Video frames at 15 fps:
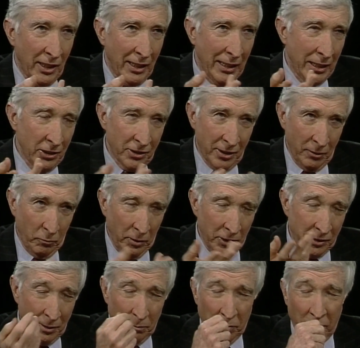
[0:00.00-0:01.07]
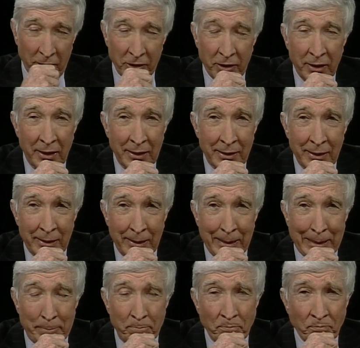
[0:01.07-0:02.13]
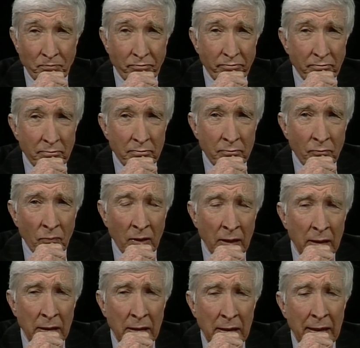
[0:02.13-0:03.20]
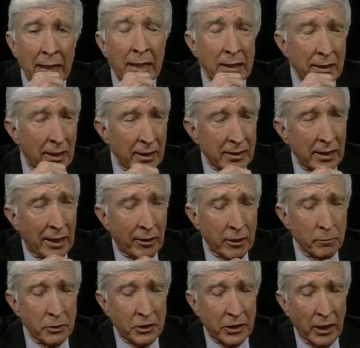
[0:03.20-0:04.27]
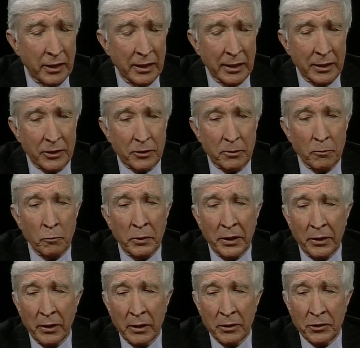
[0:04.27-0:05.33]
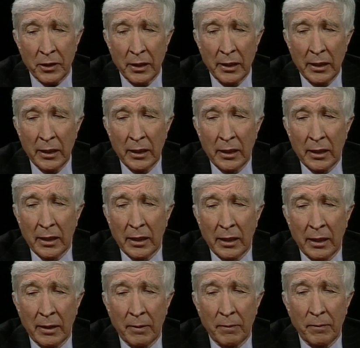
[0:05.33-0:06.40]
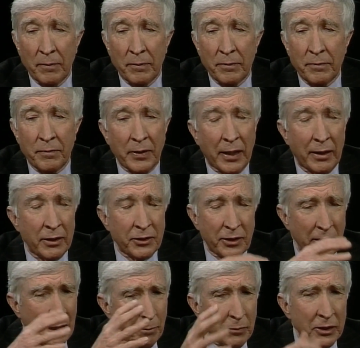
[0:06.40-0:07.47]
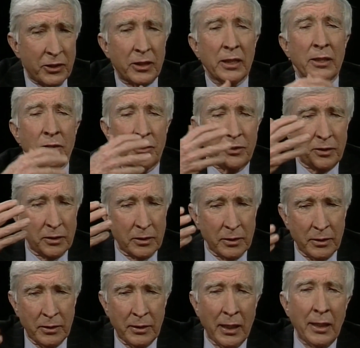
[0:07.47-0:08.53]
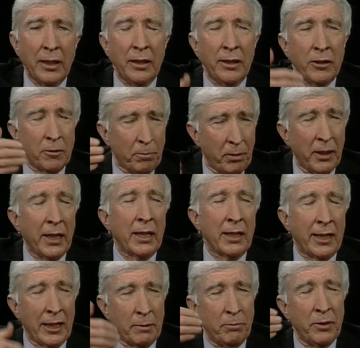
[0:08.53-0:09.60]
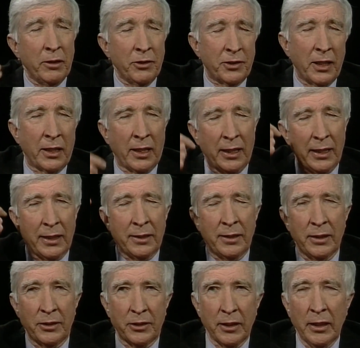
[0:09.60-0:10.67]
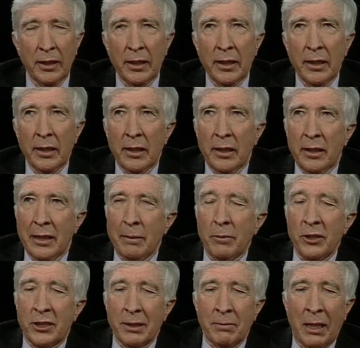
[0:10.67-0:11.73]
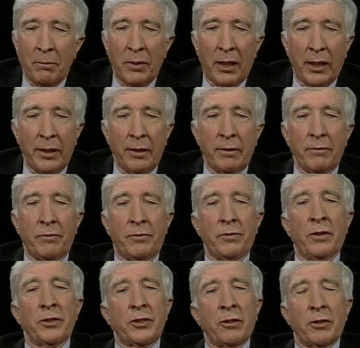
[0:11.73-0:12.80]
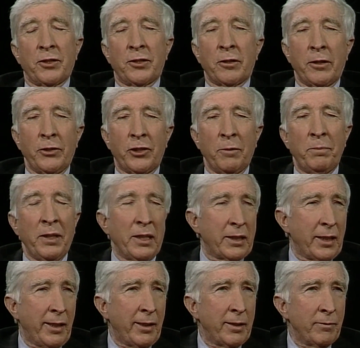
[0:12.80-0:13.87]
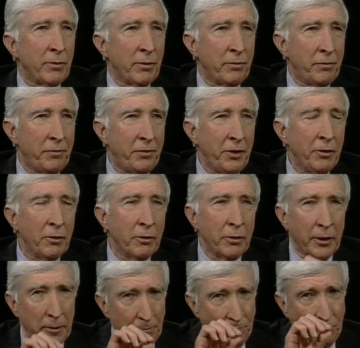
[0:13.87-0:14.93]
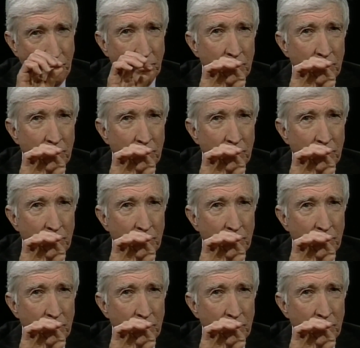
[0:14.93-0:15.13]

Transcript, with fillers: glass. There was in Boston at the time. Hancock Tower was shedding its windows. Uh, various images, they interplay like music. I had this image in my mind of a short story should be a kind of a fugue